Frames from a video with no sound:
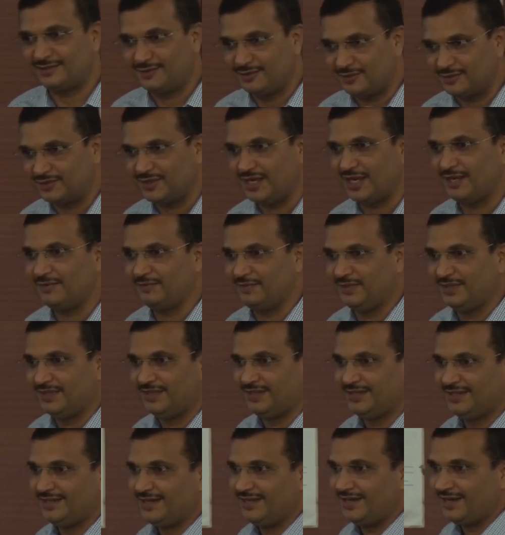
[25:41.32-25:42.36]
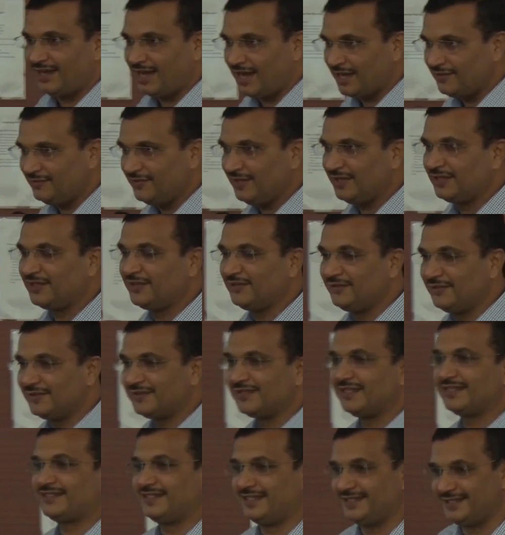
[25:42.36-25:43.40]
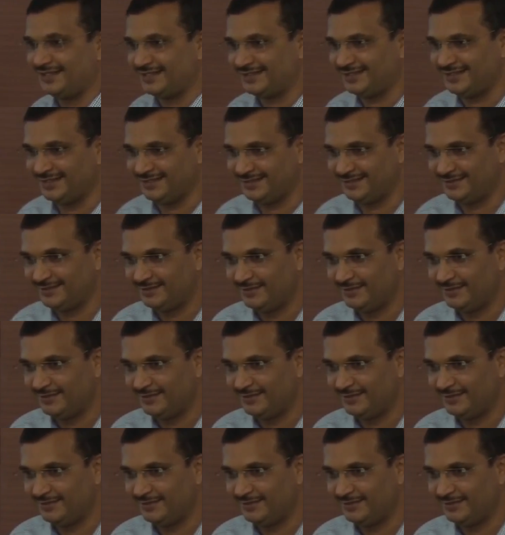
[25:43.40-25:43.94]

You tell me. I will give you the suggestion.